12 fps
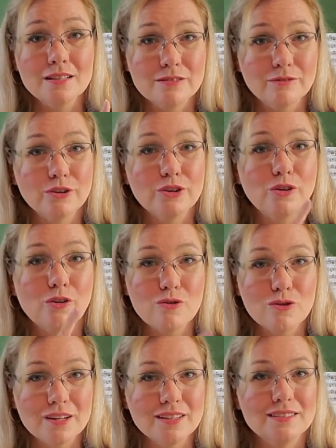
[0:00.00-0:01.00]
for your
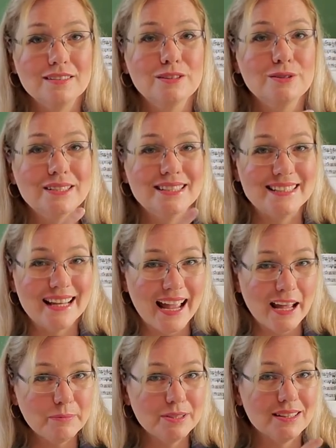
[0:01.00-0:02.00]
orchid to
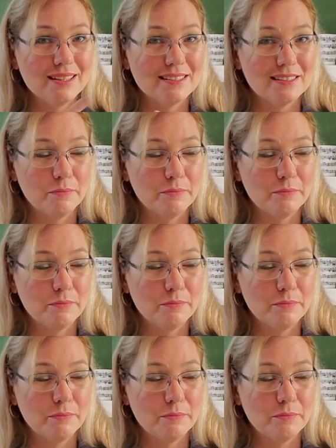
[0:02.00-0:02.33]
adapt to this